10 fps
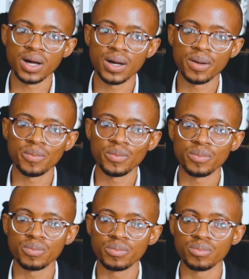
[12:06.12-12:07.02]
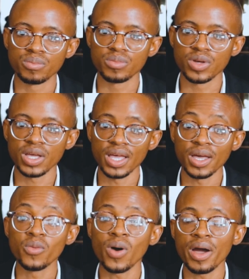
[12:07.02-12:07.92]
um,
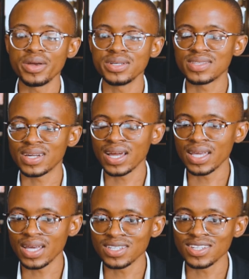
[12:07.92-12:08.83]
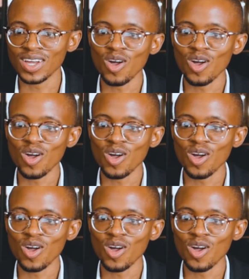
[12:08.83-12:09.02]
inquiries that I get,